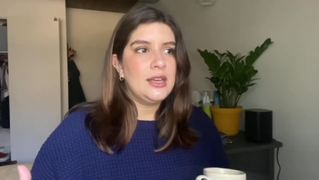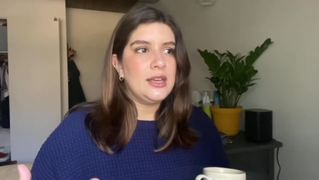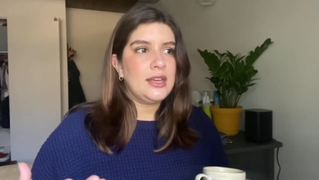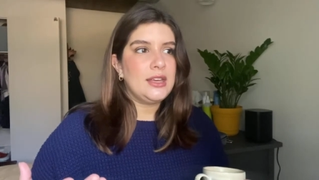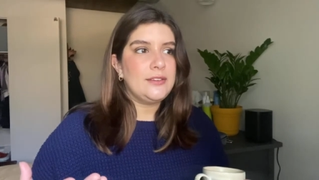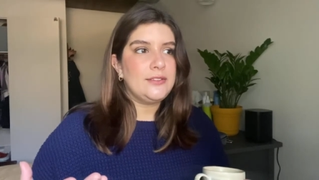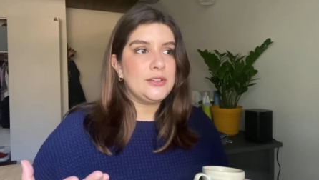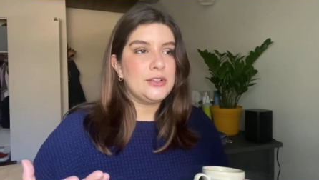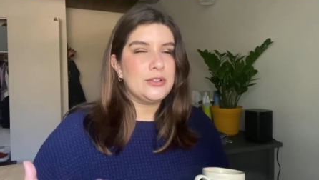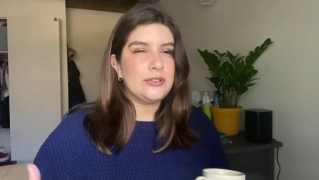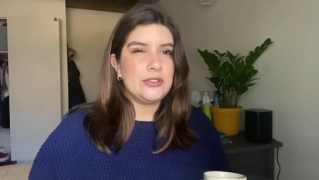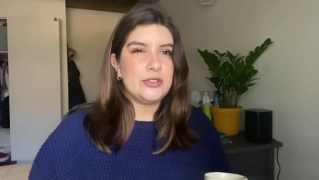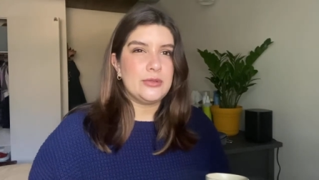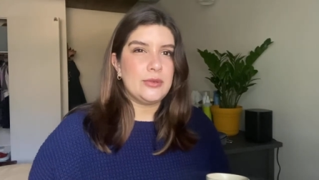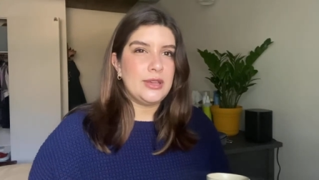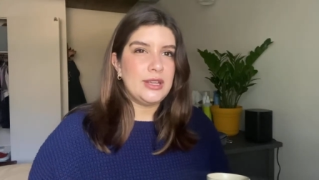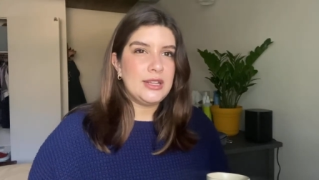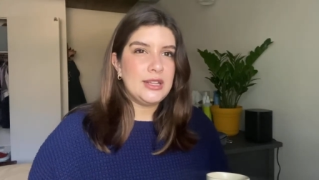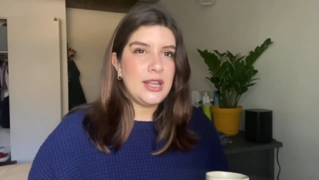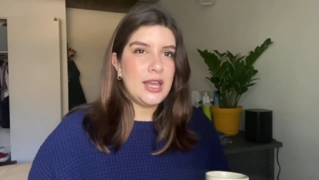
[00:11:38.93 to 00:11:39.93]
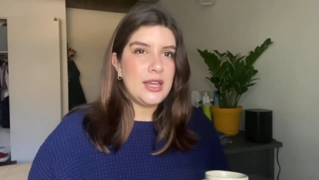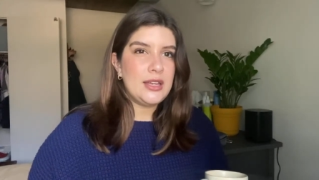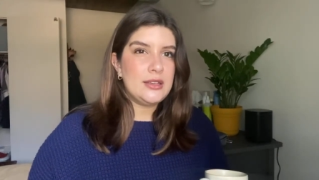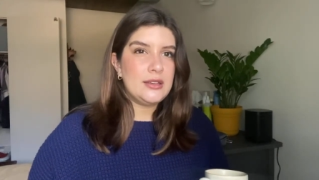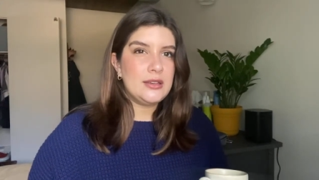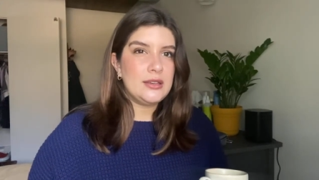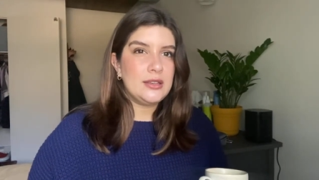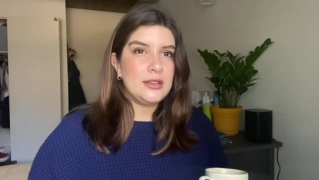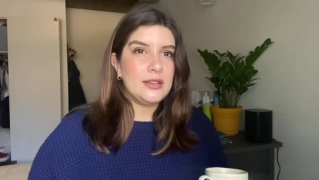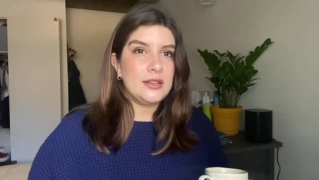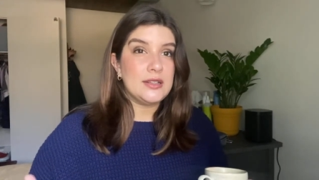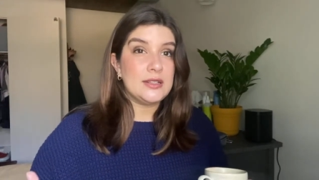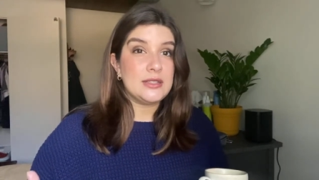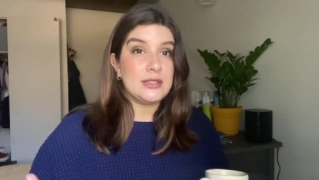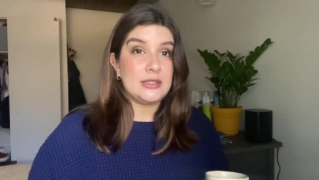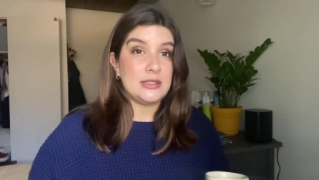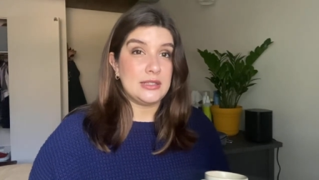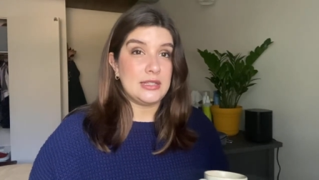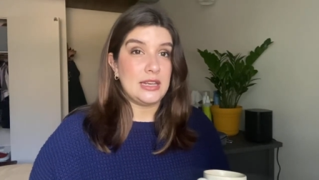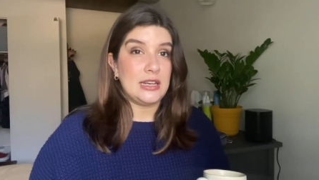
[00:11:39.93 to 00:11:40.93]
if you're doing that in a
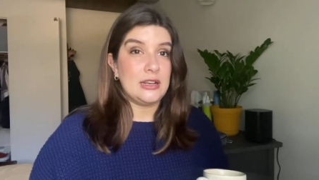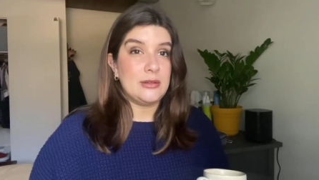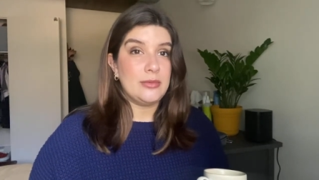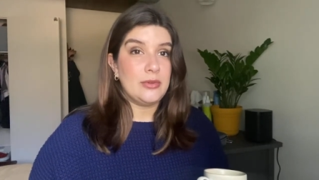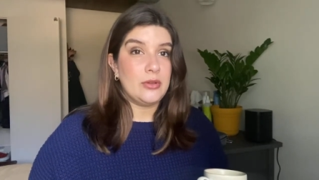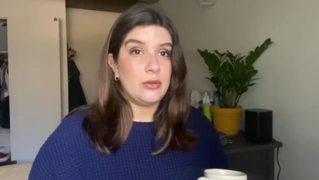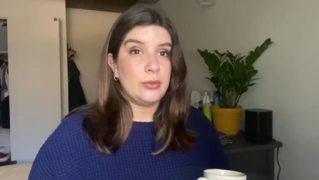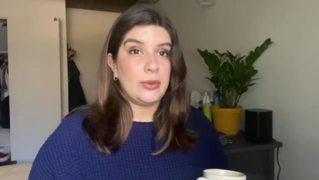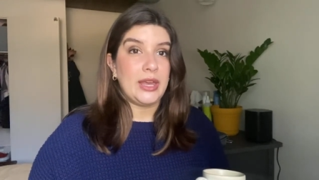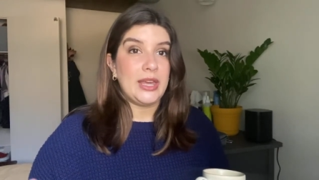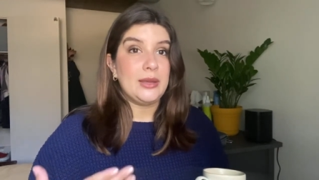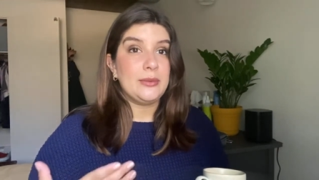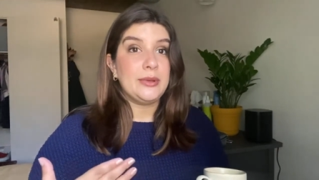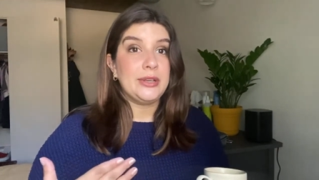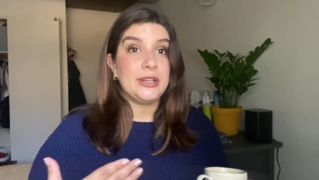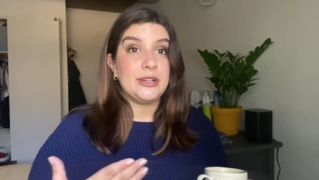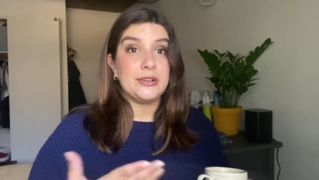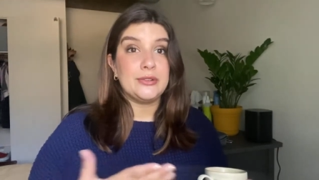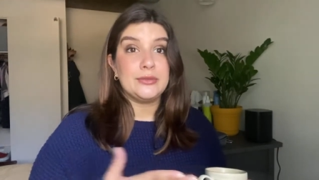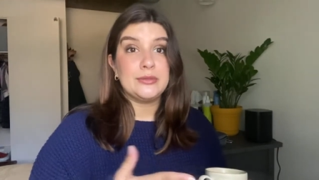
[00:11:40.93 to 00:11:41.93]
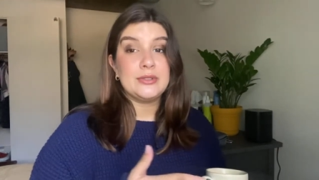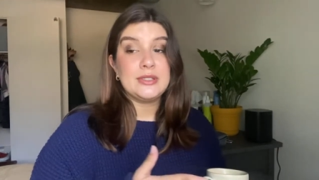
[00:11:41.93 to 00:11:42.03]
sustainable way where you're